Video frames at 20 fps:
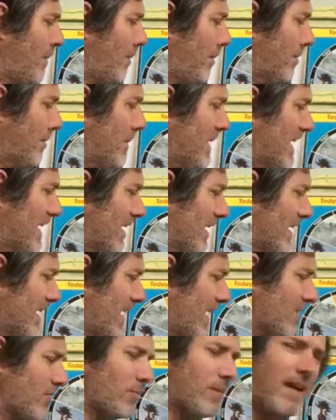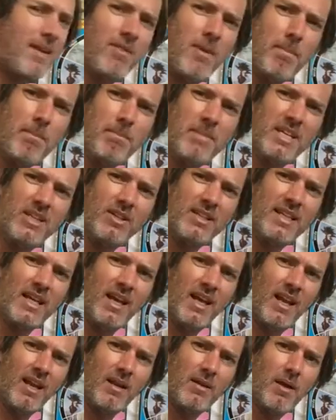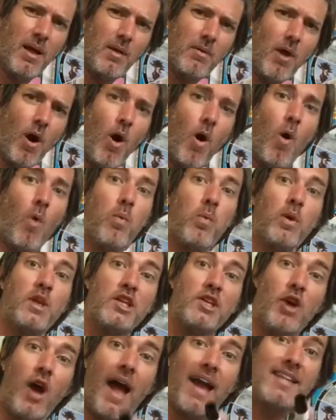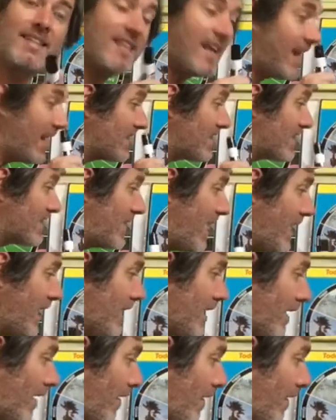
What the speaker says: Amelia? Do we have Amelia? Oh, I think I just said it.